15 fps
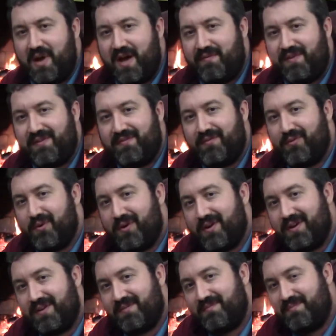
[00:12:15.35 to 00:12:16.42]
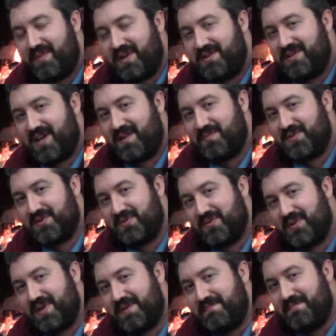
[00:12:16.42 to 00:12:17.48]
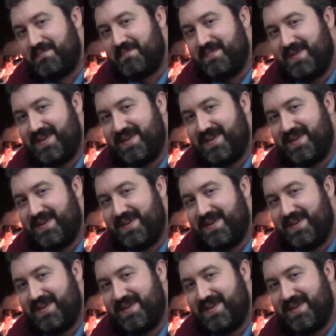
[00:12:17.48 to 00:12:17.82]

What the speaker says: Too heavy for a bedtime story.